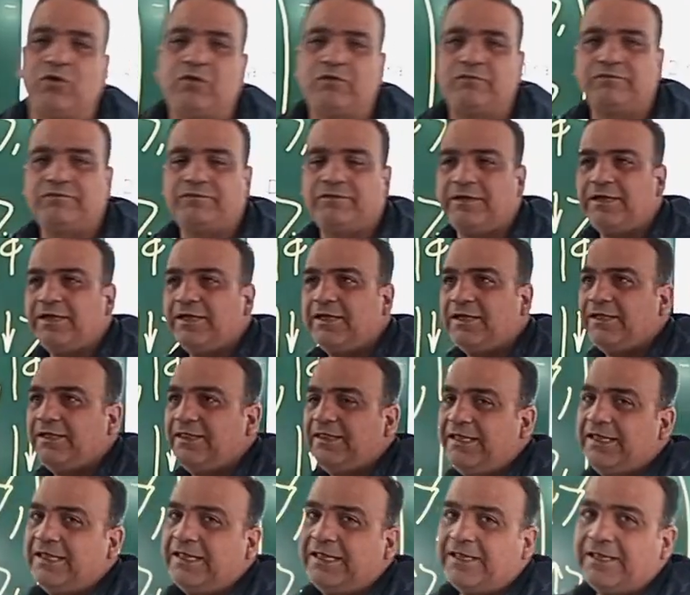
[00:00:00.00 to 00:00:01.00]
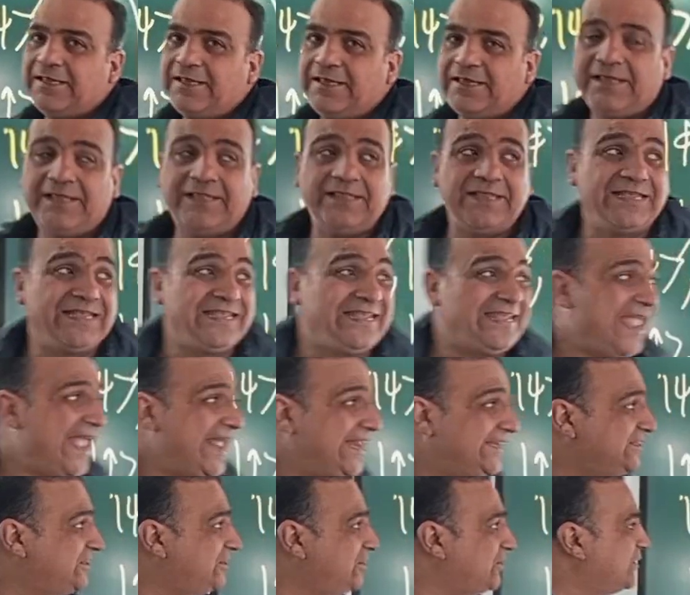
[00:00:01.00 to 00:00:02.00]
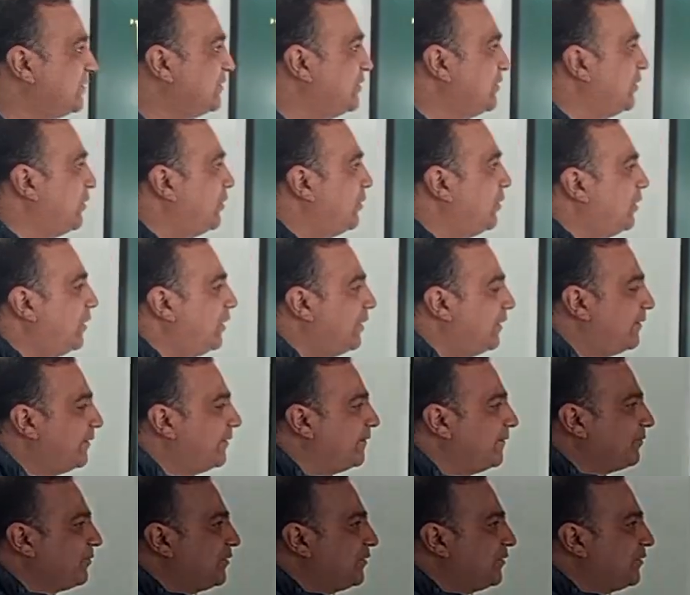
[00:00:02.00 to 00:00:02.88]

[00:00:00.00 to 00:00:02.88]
of the ket of